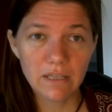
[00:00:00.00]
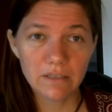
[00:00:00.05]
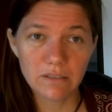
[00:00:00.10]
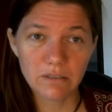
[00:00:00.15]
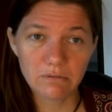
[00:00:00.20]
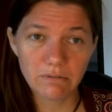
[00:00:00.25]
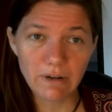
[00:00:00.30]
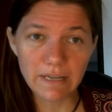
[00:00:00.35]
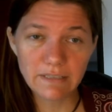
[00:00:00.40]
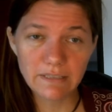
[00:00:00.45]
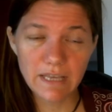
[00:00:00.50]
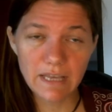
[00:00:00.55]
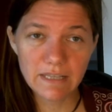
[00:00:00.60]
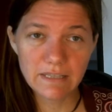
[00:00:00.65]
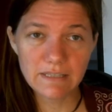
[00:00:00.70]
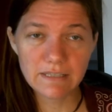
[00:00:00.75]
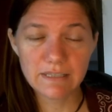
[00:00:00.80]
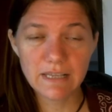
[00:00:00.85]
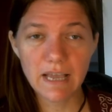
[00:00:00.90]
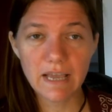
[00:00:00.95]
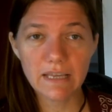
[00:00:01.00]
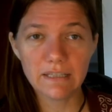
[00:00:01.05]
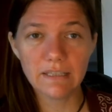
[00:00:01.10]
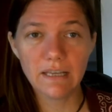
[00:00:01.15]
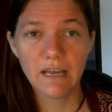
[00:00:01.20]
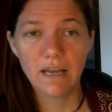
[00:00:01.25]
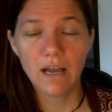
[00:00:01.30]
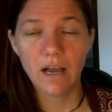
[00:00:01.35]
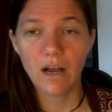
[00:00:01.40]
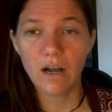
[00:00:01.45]
The right-hand side
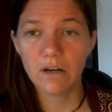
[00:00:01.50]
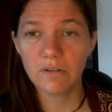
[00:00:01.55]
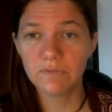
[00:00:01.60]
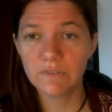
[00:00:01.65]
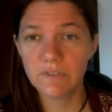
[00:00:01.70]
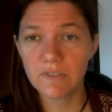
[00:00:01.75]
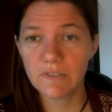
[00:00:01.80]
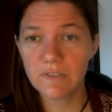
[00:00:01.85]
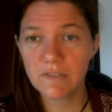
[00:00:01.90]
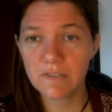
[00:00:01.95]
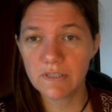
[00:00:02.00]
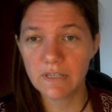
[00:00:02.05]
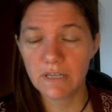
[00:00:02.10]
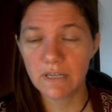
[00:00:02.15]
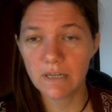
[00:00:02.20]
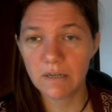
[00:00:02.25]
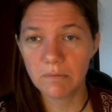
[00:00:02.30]
of this